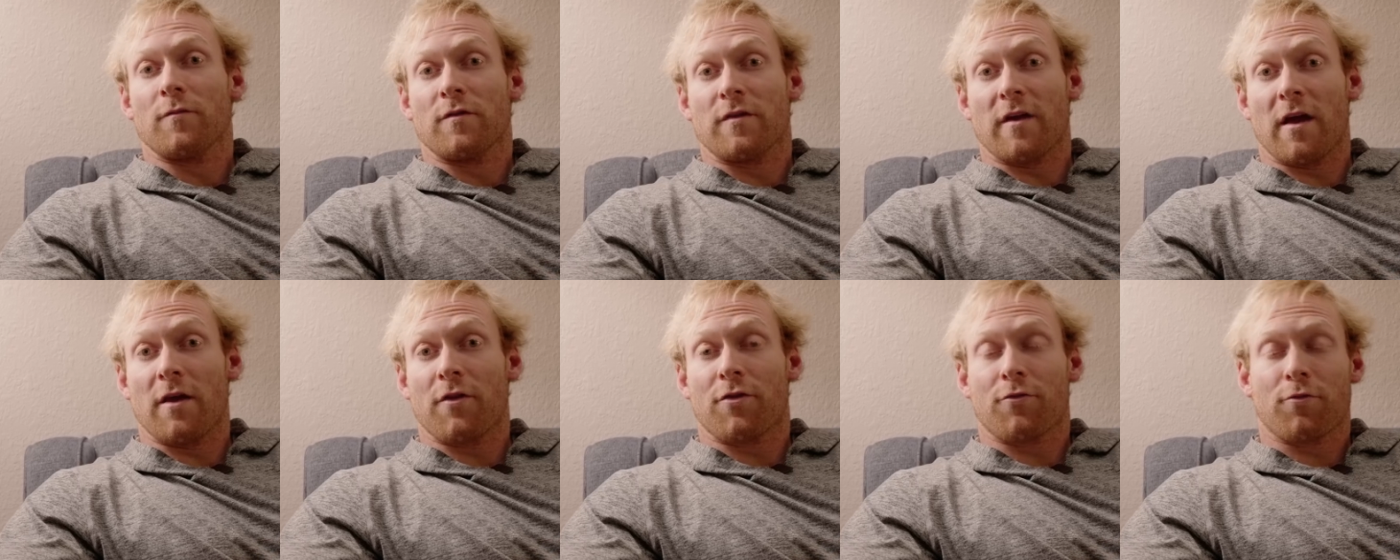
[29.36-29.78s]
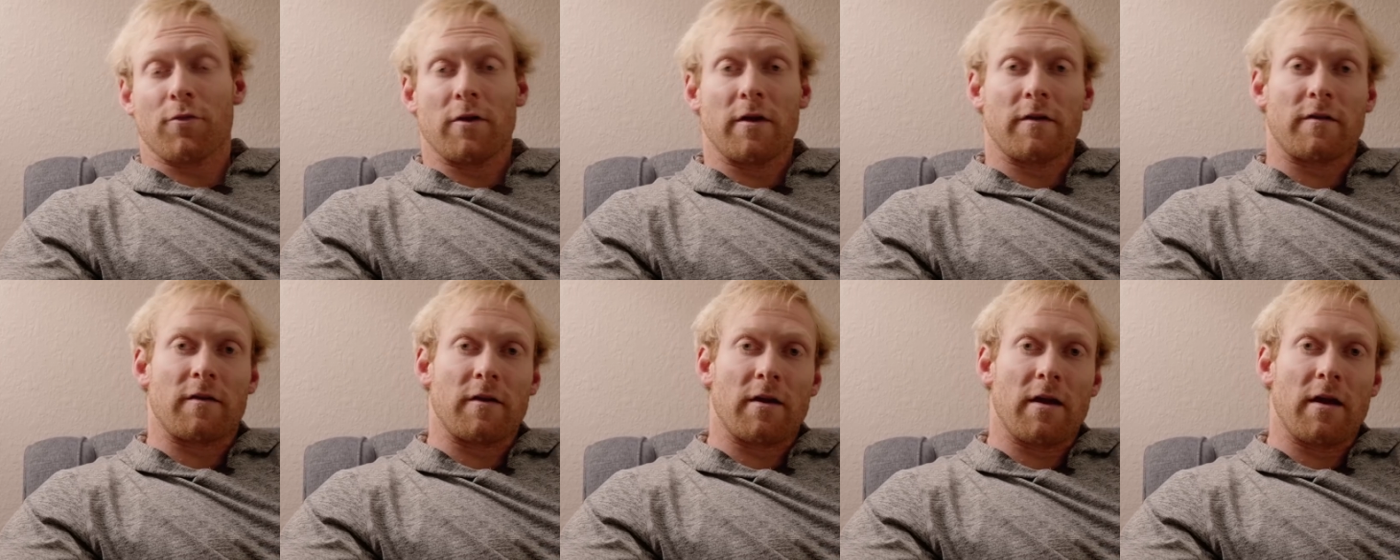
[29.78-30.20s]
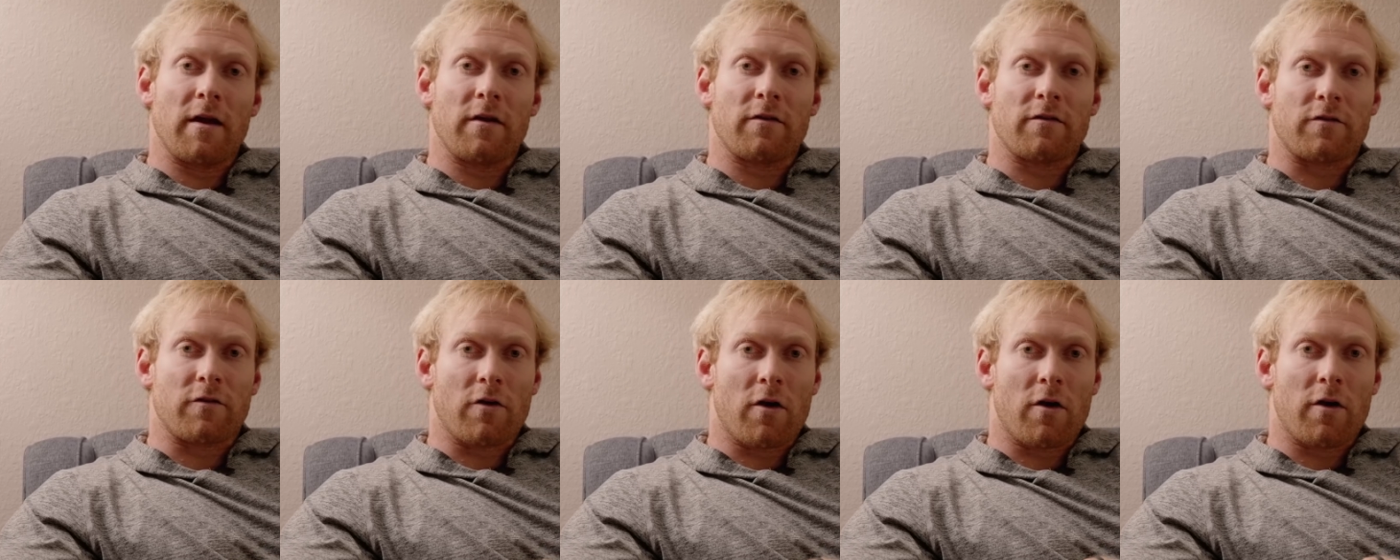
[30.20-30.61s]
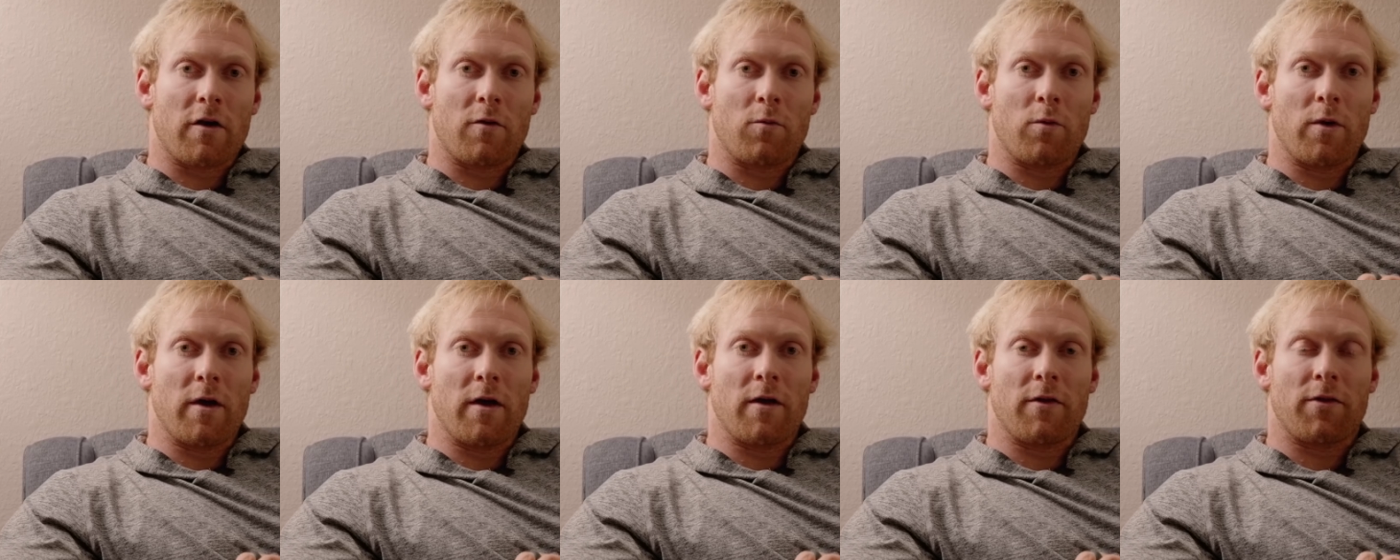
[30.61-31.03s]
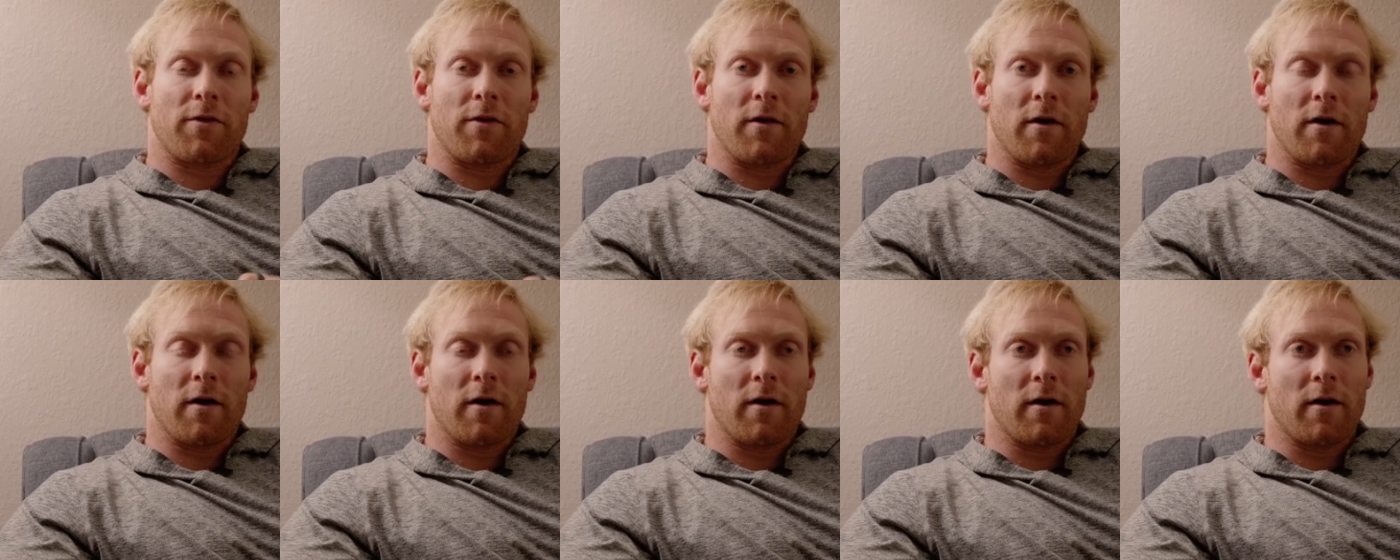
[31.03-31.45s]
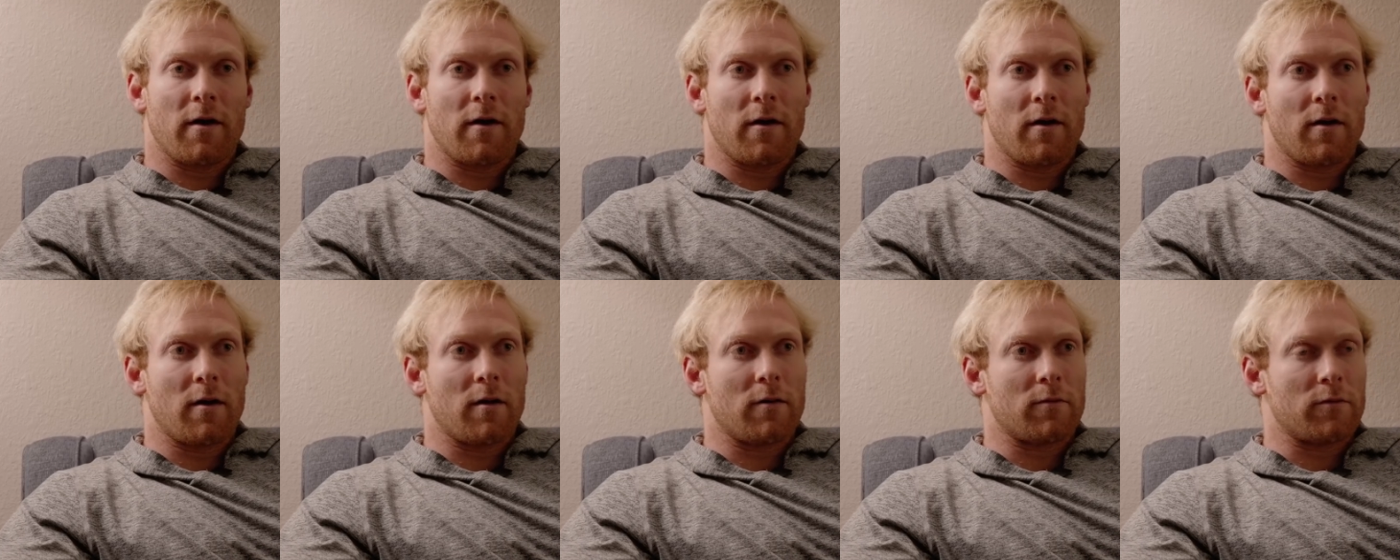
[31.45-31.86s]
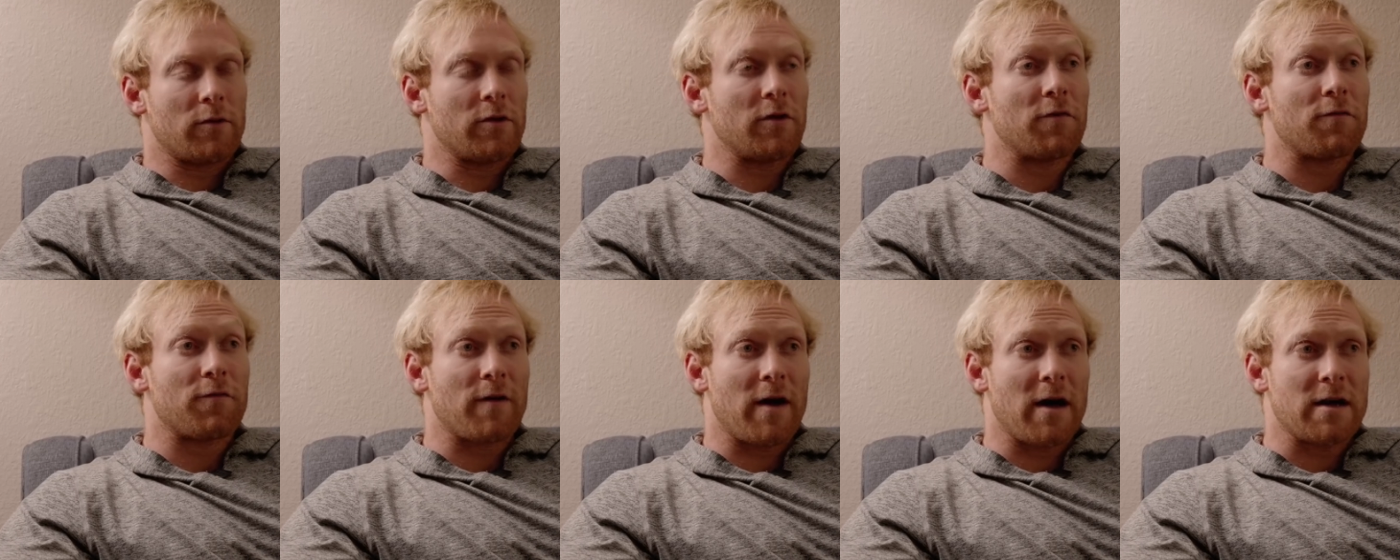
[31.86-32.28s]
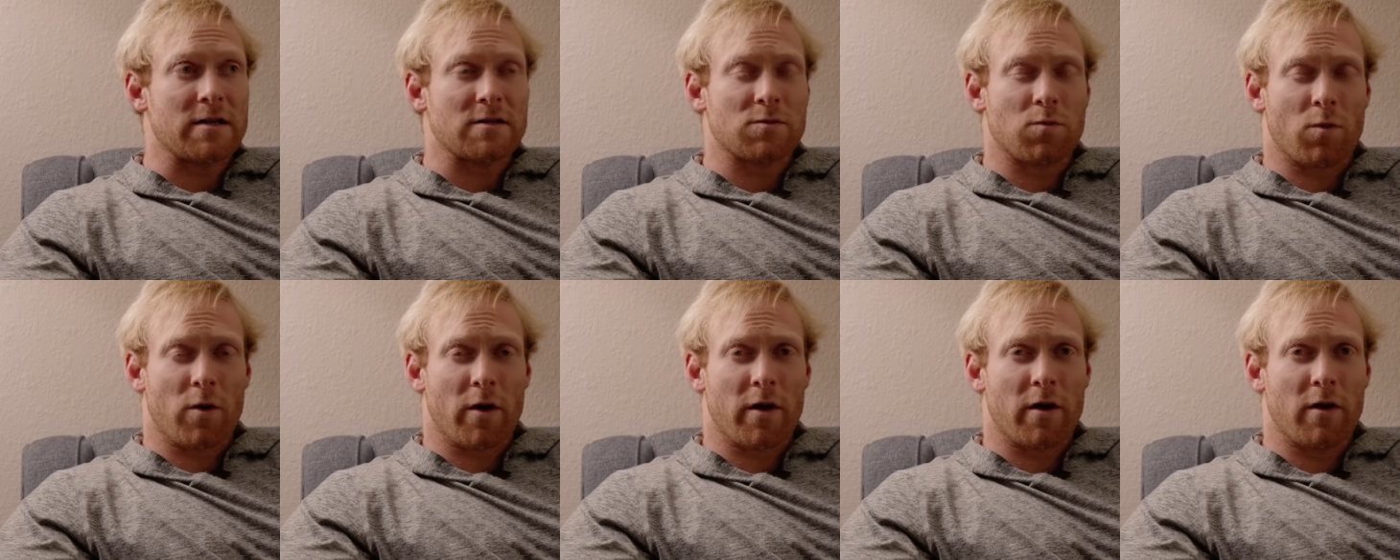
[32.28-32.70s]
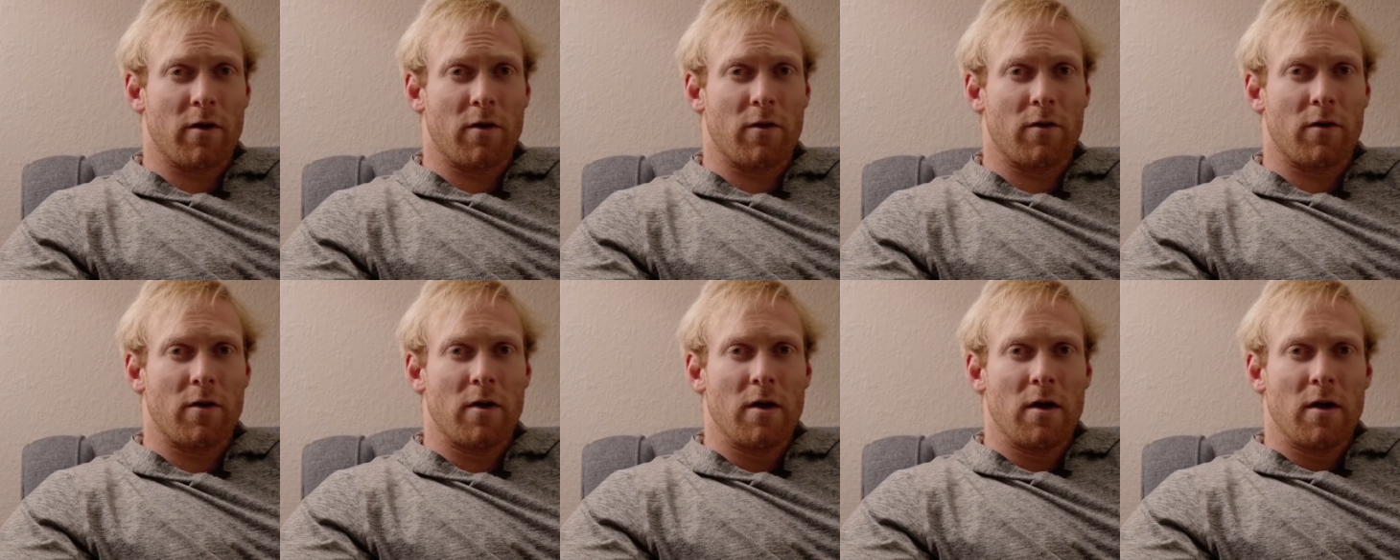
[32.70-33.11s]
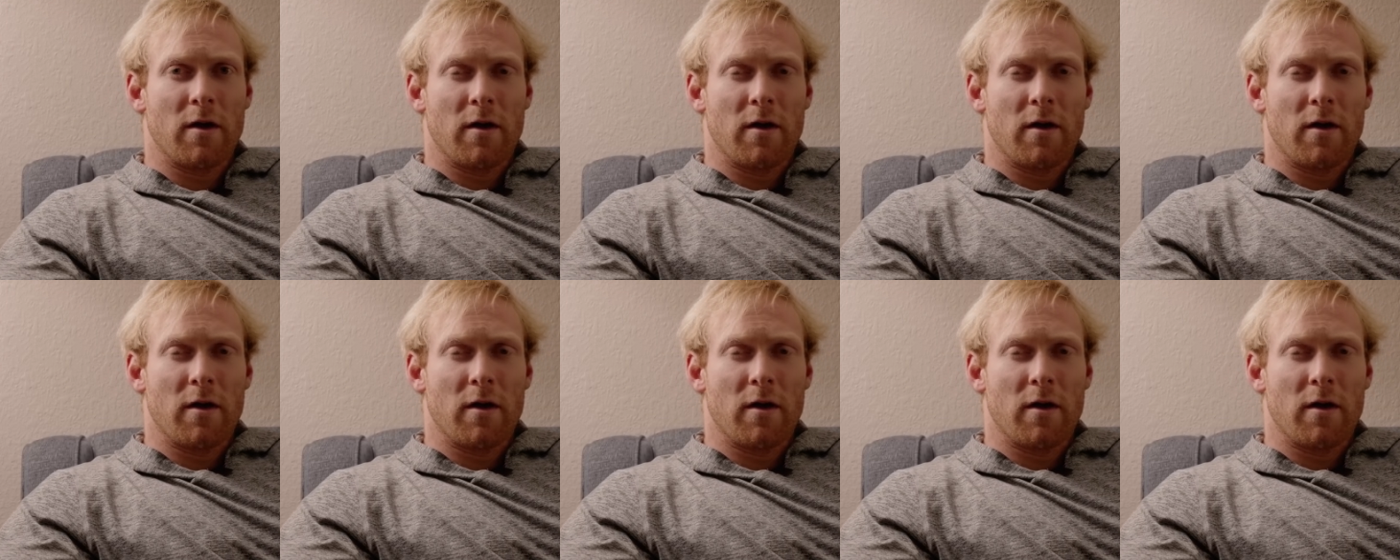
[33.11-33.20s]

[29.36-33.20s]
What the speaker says: day 3 today started with a really fast workout.